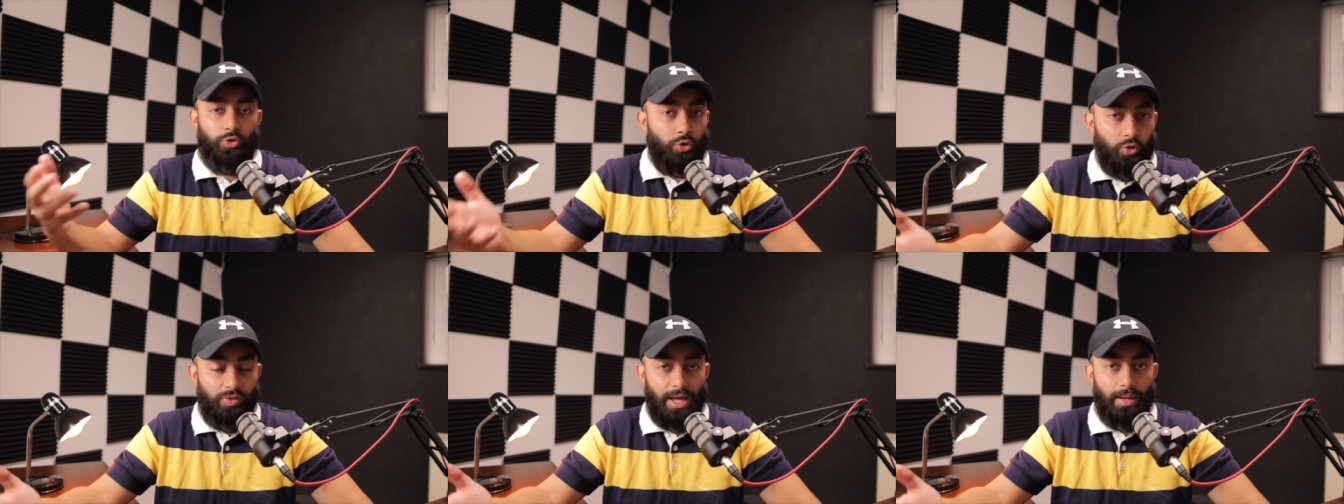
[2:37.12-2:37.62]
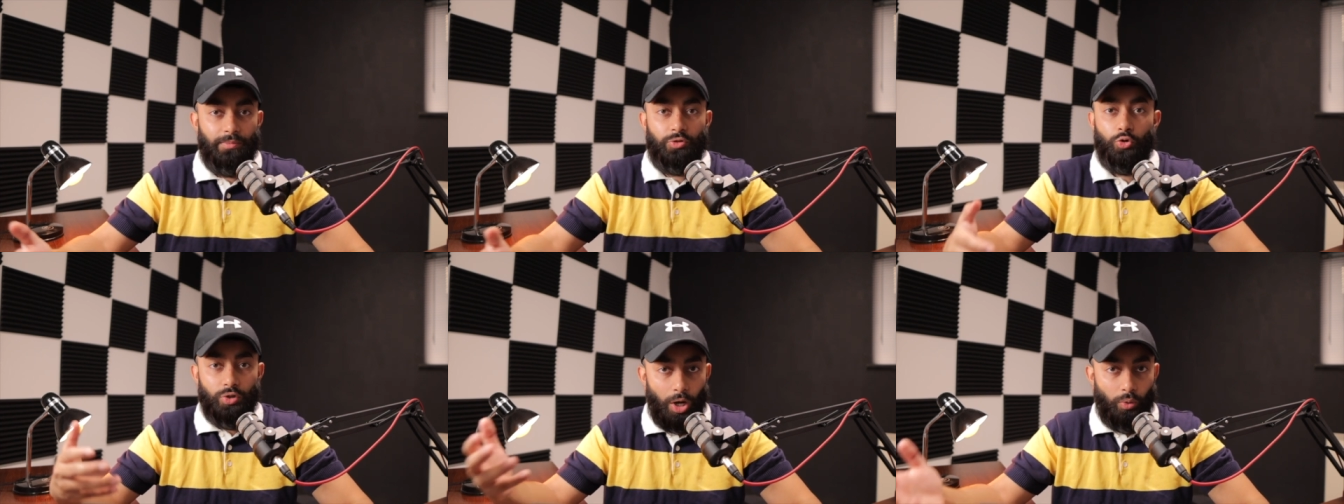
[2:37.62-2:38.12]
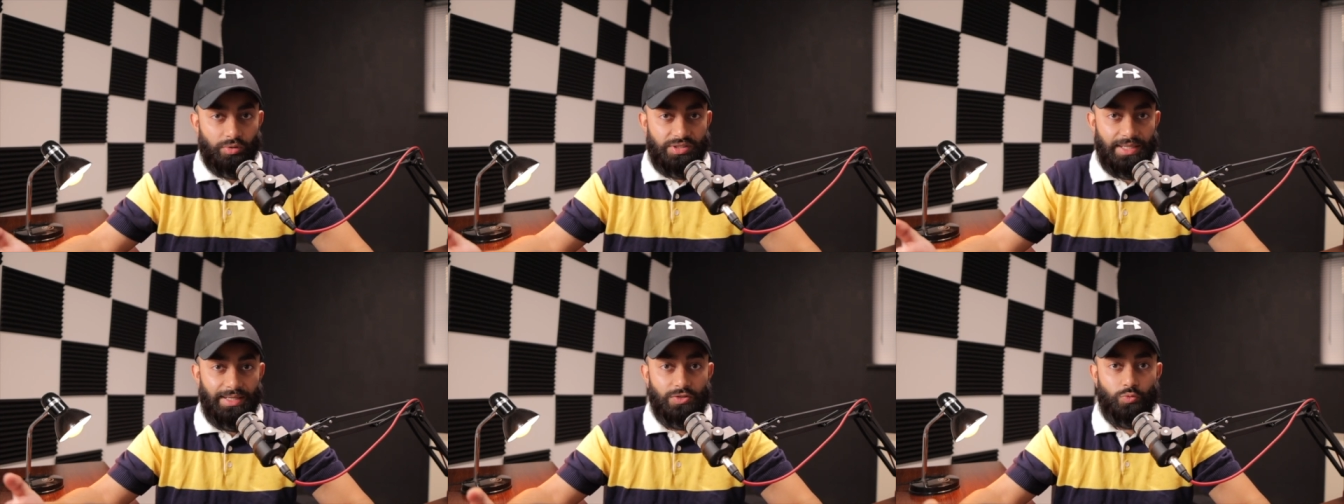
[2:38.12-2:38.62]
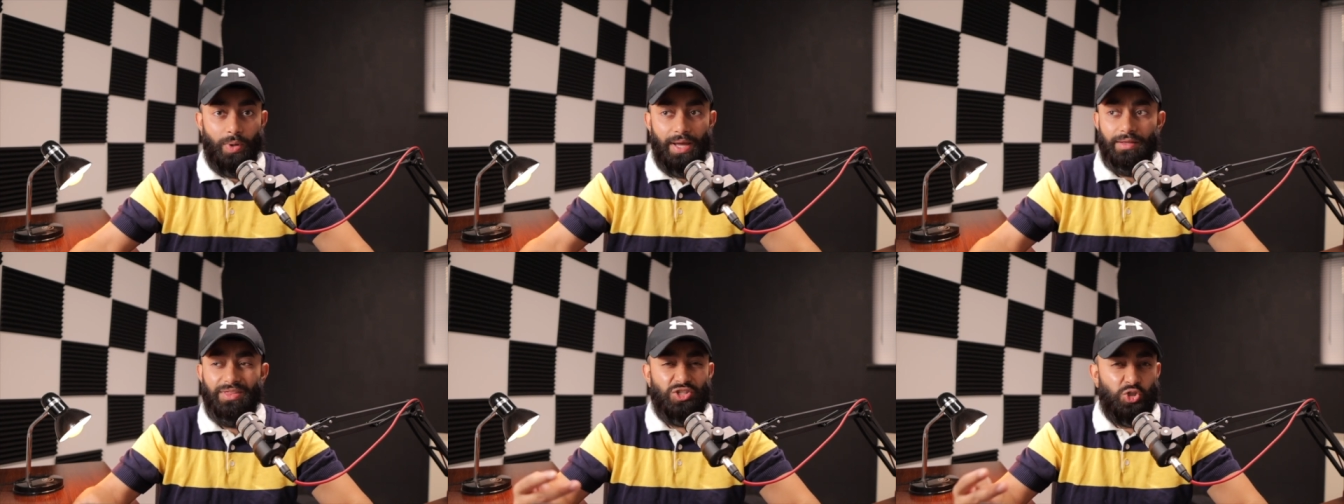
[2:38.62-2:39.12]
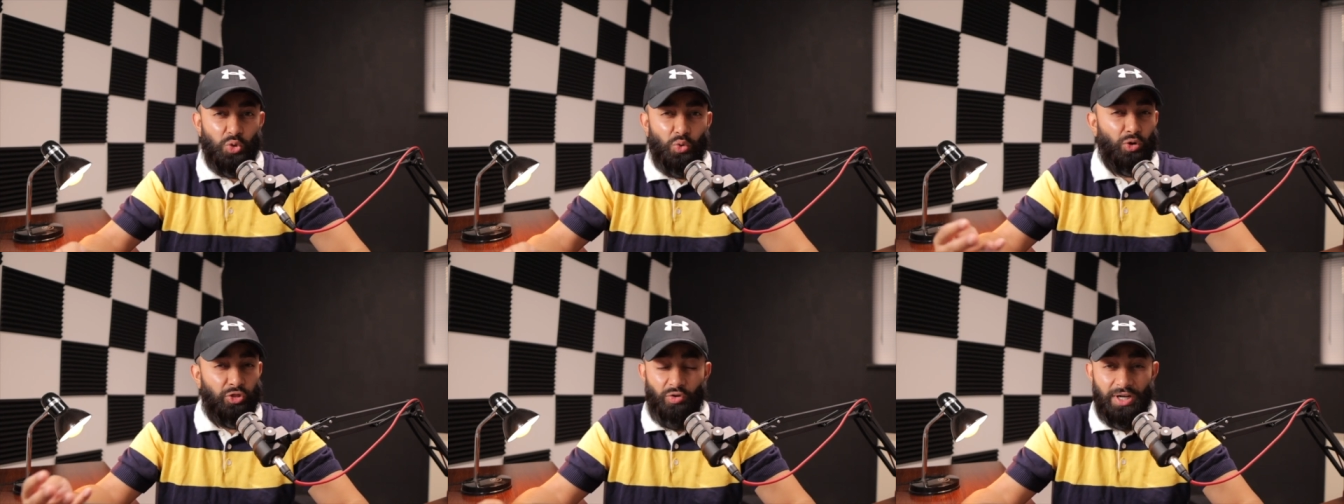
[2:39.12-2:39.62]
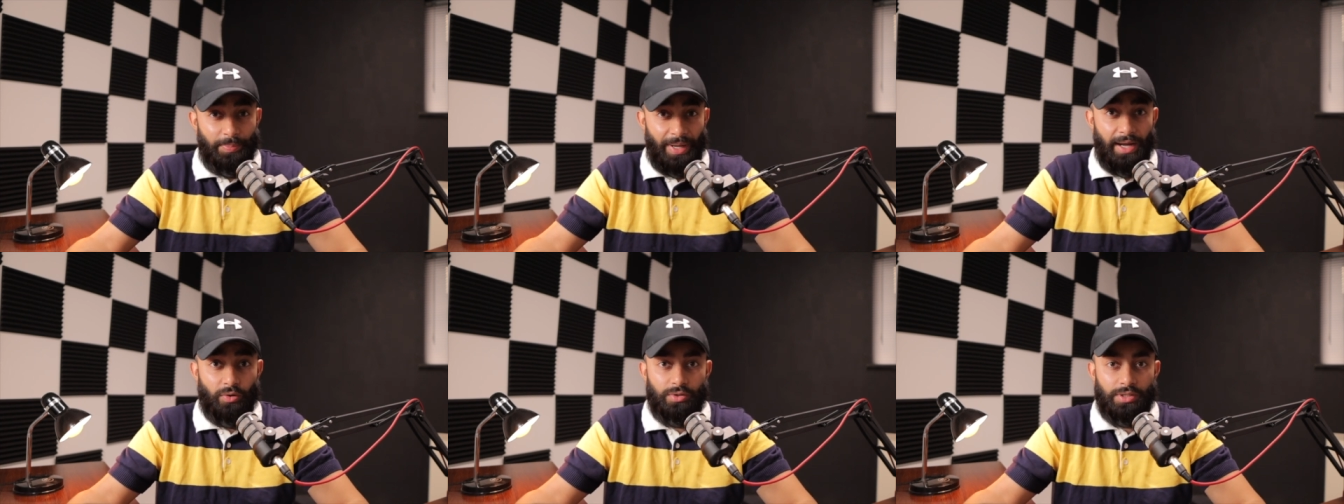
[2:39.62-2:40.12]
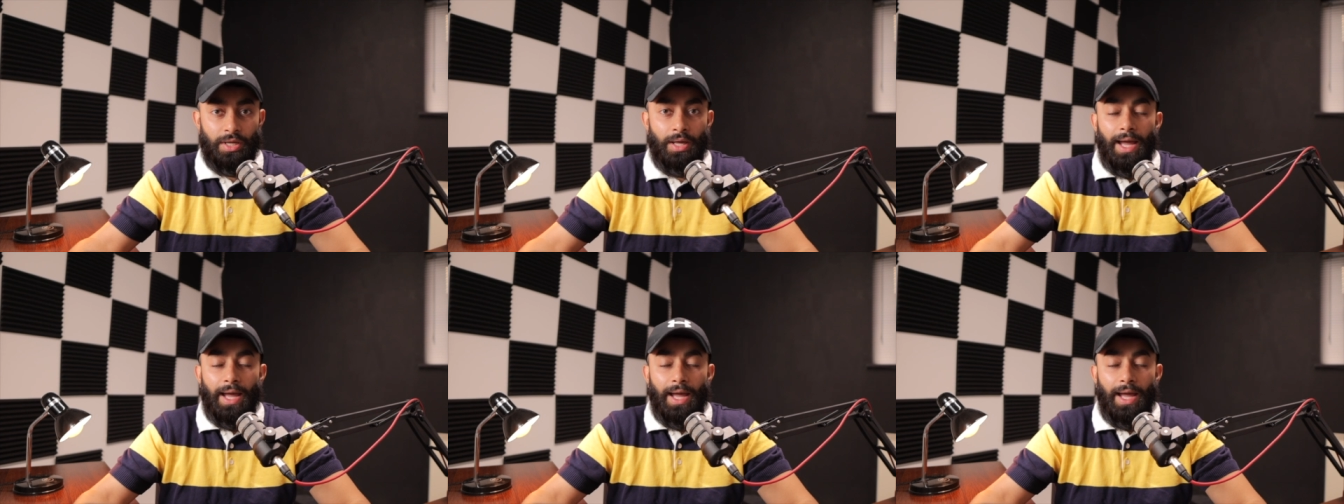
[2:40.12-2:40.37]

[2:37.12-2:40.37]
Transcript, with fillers: through them, through the wholesalers, where they're two or three pound,